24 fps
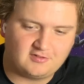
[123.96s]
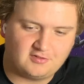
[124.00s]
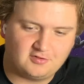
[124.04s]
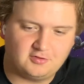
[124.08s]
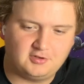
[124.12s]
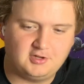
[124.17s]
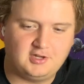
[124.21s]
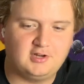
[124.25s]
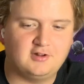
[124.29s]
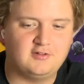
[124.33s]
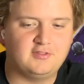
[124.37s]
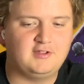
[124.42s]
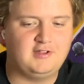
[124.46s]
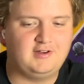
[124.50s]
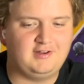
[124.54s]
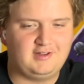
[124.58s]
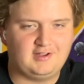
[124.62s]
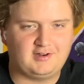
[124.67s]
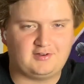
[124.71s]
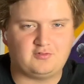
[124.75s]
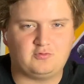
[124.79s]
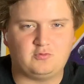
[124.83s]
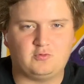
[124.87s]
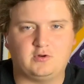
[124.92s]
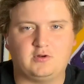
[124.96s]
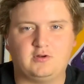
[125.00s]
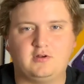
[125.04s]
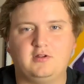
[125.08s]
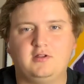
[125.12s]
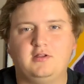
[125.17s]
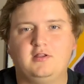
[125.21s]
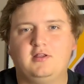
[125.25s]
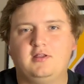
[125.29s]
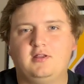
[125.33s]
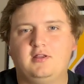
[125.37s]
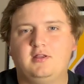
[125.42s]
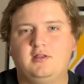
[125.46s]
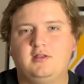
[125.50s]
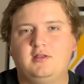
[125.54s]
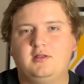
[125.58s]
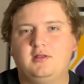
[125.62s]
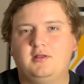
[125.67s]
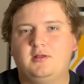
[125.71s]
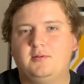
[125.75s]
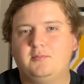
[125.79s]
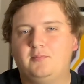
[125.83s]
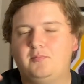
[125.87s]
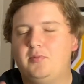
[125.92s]
the lead on that next one.
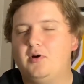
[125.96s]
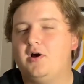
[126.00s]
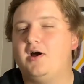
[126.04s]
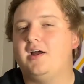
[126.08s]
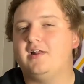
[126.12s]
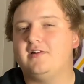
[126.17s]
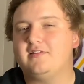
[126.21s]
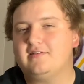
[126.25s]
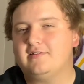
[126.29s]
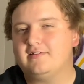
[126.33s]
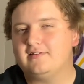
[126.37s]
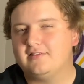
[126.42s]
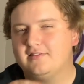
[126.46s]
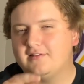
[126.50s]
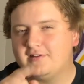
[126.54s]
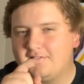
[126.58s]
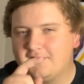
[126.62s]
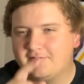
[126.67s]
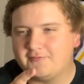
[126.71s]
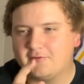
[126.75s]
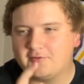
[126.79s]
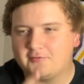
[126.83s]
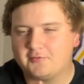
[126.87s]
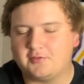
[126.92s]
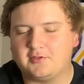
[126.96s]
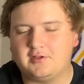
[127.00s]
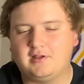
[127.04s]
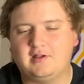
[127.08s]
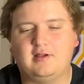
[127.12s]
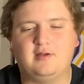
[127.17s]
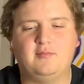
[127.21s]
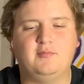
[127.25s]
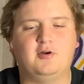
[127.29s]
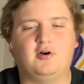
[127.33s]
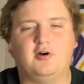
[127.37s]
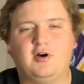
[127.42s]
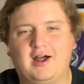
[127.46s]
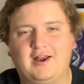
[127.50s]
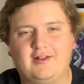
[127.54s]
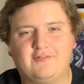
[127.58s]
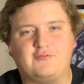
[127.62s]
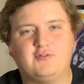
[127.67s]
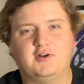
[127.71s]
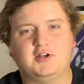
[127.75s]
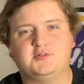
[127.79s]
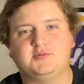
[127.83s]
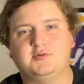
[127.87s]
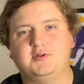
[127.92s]
But the difference with him, a lot of
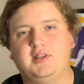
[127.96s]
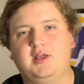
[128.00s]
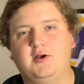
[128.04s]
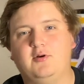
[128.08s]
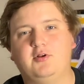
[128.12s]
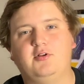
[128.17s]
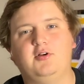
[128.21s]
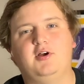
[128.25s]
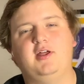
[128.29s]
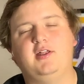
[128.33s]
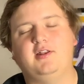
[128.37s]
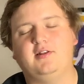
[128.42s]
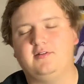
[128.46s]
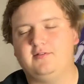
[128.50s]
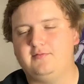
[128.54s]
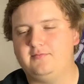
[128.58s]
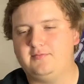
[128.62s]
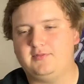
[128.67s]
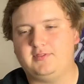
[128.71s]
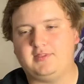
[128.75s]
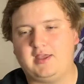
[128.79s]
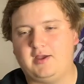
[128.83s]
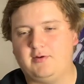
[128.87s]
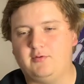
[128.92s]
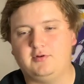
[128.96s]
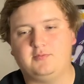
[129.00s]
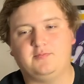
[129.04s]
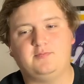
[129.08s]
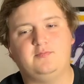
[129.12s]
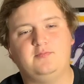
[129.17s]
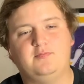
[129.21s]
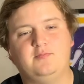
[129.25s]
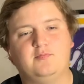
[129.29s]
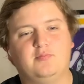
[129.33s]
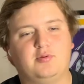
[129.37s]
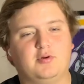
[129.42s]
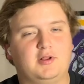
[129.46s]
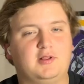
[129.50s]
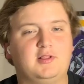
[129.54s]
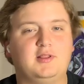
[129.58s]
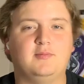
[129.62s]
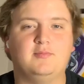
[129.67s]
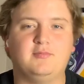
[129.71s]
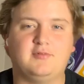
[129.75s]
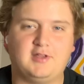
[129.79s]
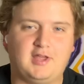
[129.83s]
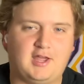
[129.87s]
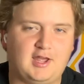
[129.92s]
freshmen that would bring
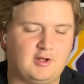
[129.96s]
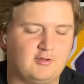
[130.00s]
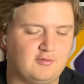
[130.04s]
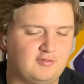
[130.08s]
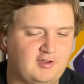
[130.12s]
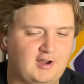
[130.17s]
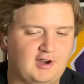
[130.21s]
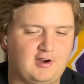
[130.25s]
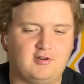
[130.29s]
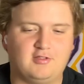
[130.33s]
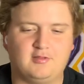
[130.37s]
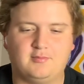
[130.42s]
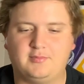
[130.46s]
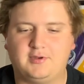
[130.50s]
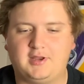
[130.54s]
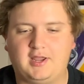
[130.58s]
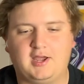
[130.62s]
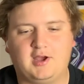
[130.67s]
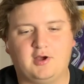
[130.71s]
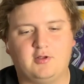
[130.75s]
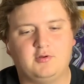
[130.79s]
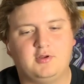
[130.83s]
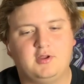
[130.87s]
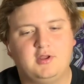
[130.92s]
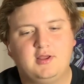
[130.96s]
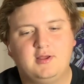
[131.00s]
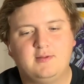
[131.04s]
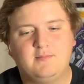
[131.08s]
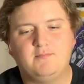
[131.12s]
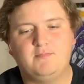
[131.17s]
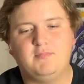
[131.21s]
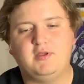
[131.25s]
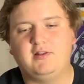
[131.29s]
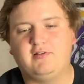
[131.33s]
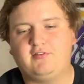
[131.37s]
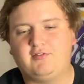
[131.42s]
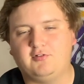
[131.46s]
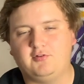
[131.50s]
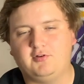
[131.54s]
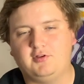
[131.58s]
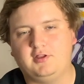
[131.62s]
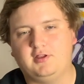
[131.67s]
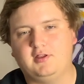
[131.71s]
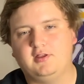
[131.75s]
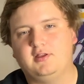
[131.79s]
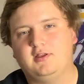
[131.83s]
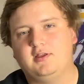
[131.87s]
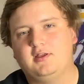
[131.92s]
them down, tear them down
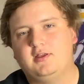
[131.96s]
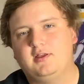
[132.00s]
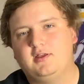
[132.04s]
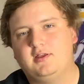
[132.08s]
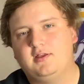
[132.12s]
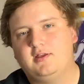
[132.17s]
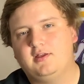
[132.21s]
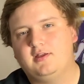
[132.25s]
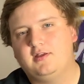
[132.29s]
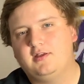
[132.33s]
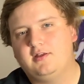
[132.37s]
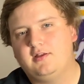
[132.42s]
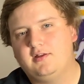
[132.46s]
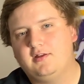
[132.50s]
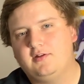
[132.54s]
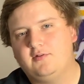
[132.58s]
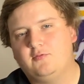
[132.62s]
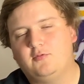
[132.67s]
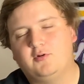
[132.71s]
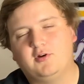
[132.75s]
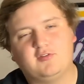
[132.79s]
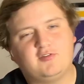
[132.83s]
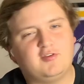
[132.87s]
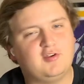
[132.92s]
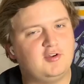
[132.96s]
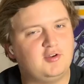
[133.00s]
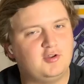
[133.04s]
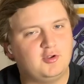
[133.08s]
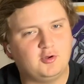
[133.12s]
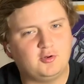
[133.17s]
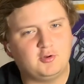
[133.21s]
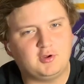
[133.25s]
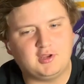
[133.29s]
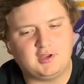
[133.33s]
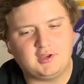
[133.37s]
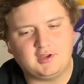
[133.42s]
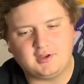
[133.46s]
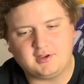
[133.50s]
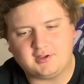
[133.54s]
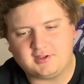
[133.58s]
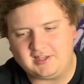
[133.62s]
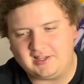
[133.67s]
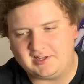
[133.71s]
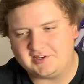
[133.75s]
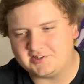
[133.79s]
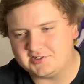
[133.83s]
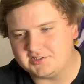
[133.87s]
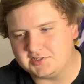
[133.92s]
mentally. What does he do? He
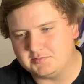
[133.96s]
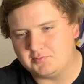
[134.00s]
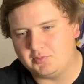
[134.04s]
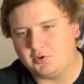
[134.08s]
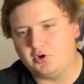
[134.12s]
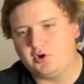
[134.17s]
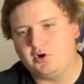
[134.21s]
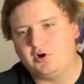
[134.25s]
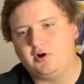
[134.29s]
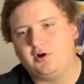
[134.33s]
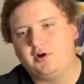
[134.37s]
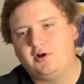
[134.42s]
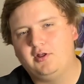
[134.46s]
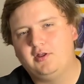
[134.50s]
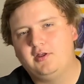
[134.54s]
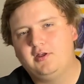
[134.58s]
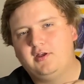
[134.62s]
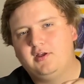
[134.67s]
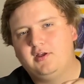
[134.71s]
catches a ball,